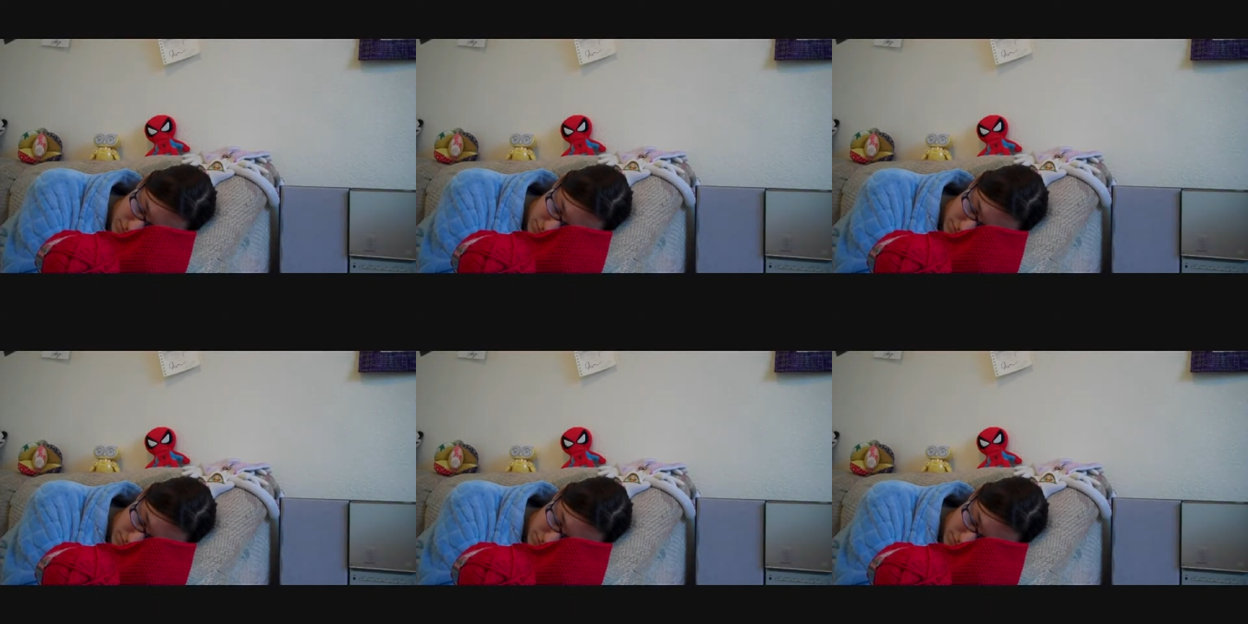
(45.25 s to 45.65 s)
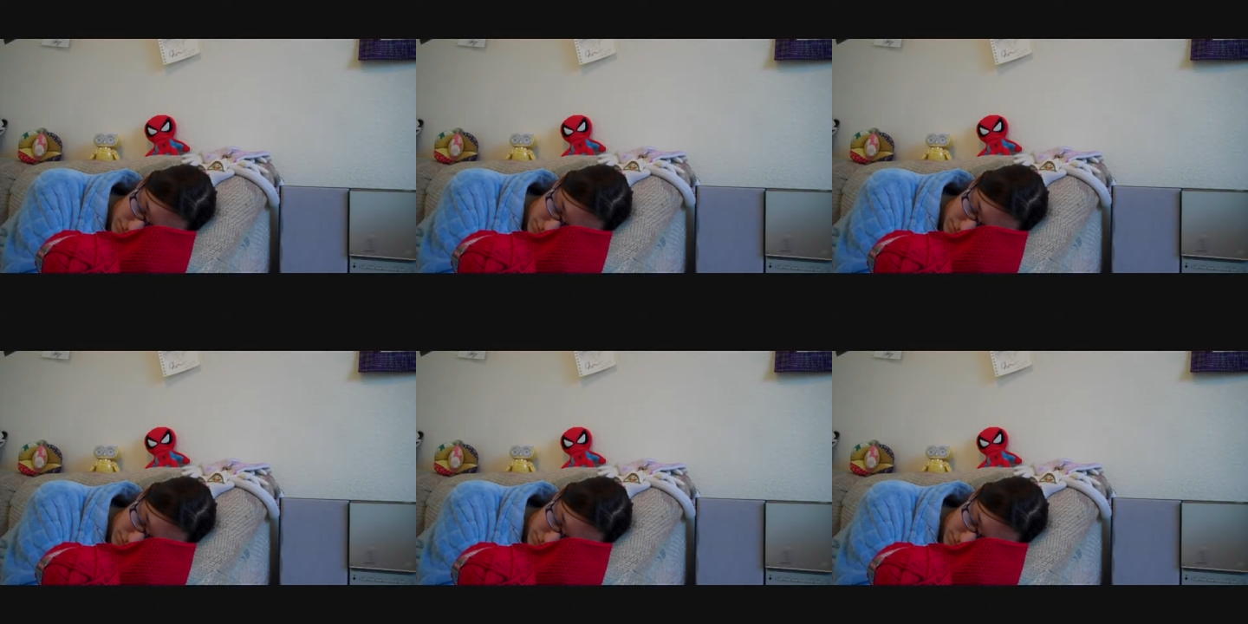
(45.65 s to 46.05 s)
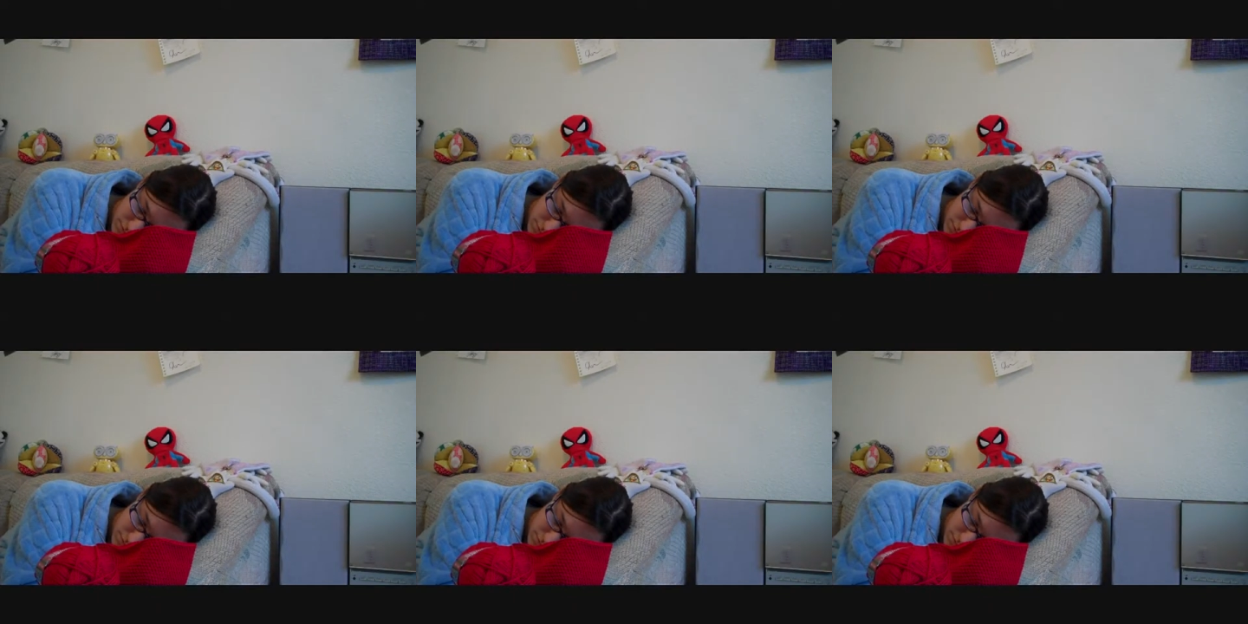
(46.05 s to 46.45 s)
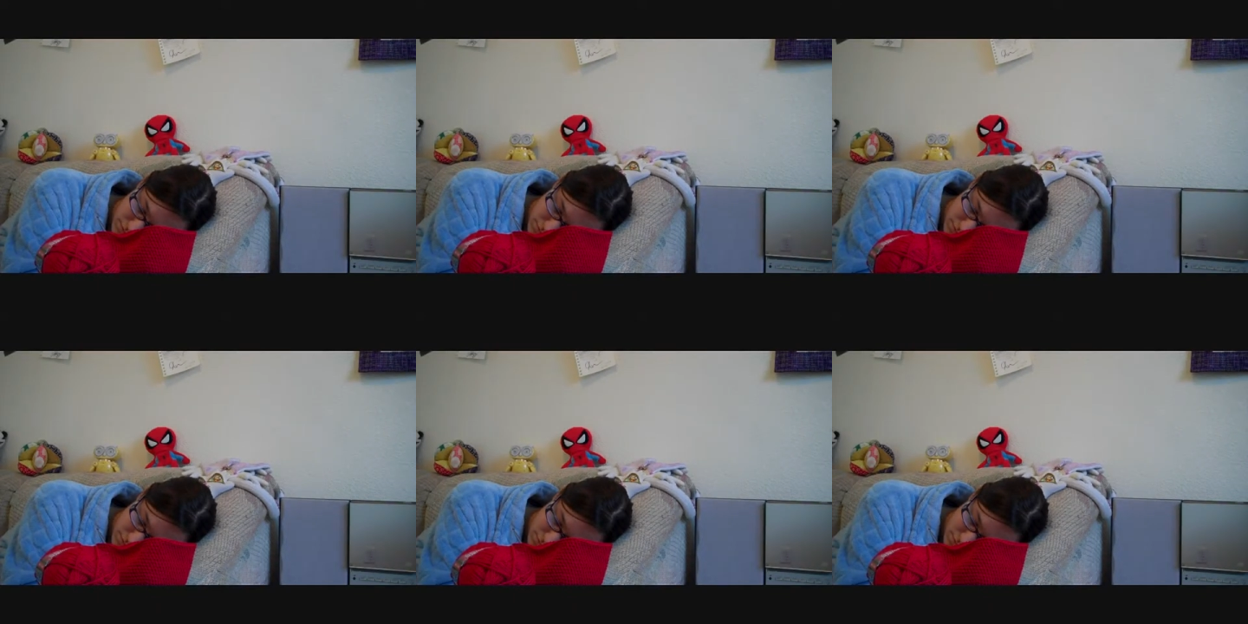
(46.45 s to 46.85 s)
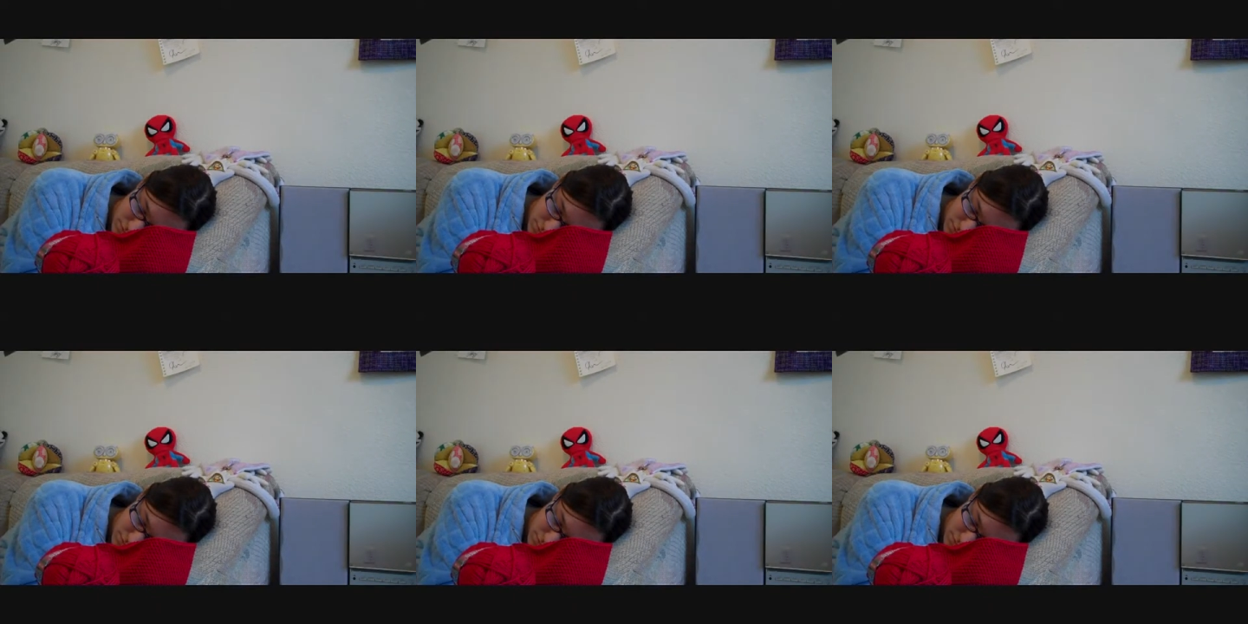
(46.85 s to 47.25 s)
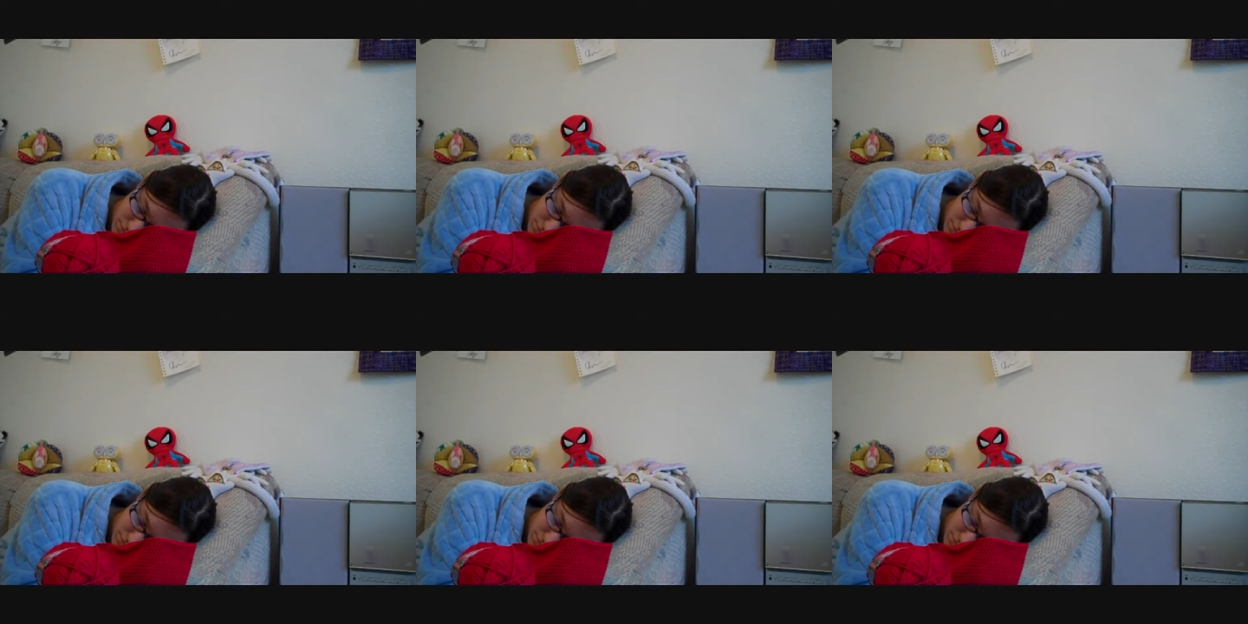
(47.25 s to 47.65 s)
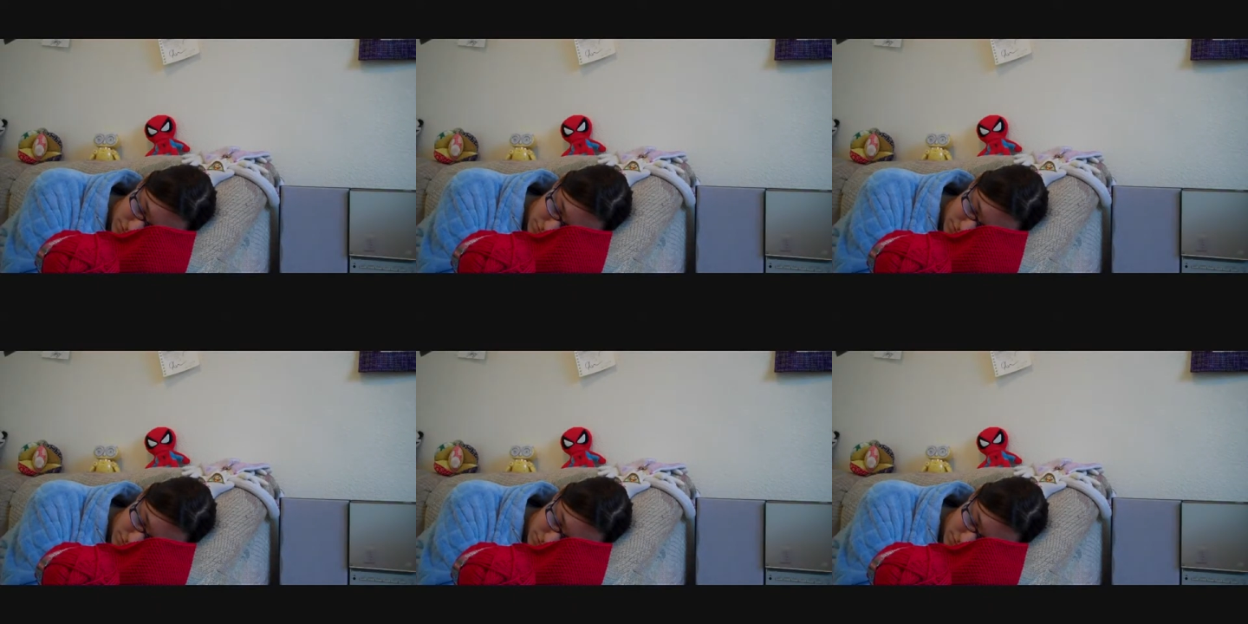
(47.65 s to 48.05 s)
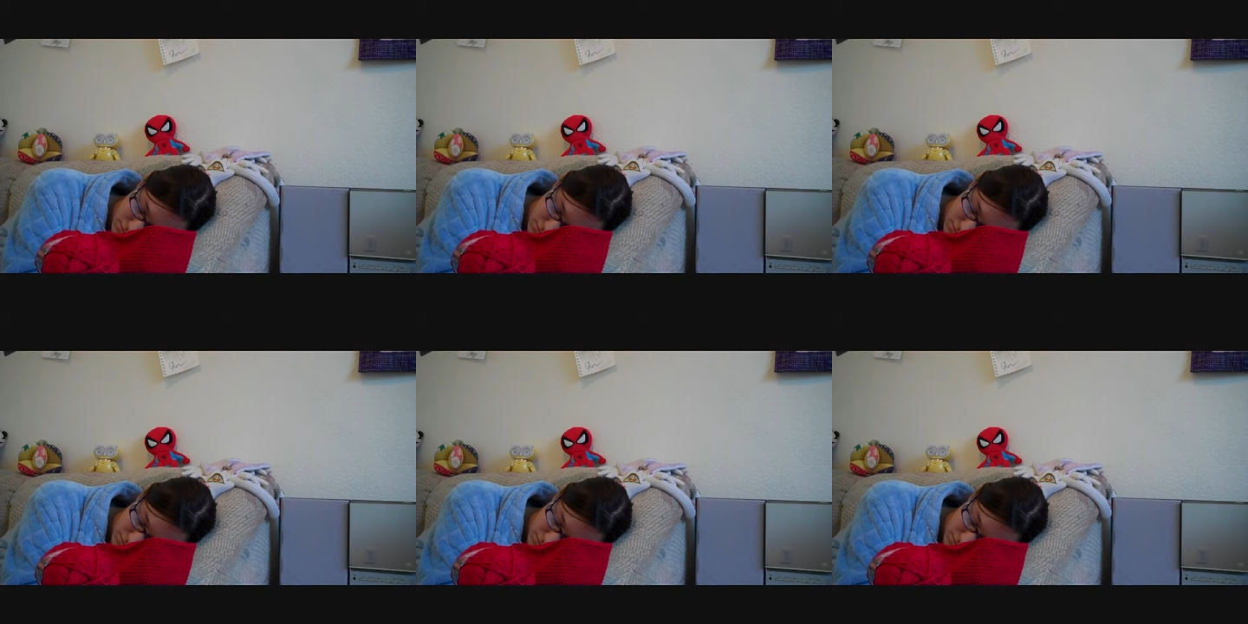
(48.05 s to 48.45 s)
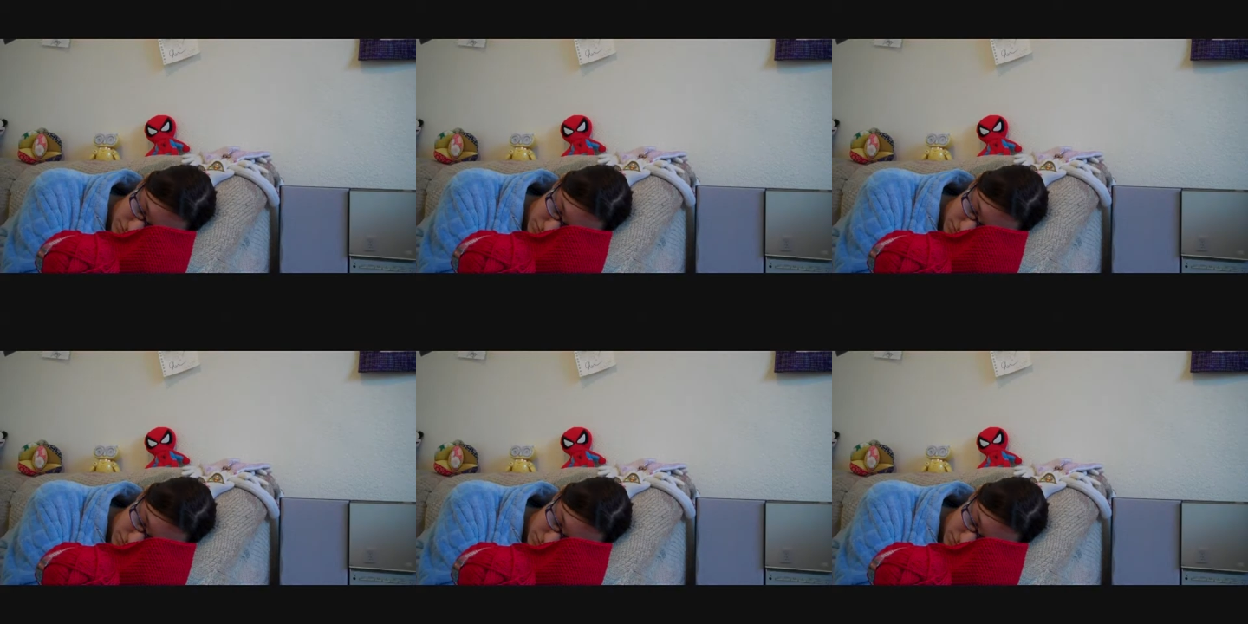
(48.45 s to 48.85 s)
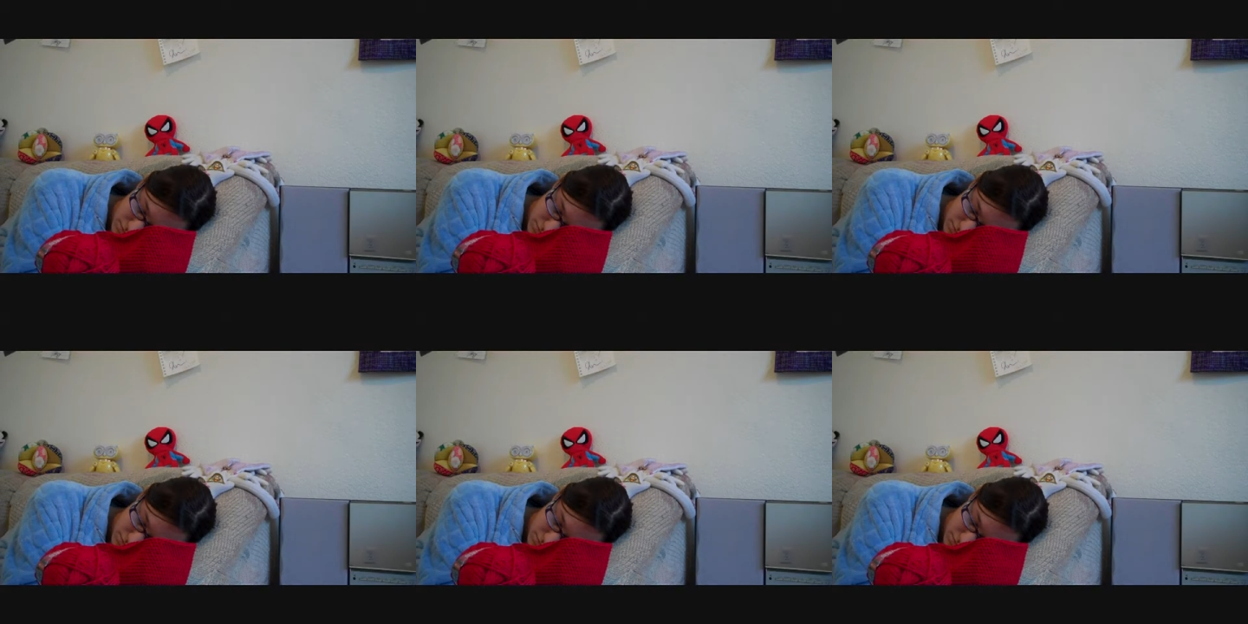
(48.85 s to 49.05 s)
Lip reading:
[unreadable: no face in view]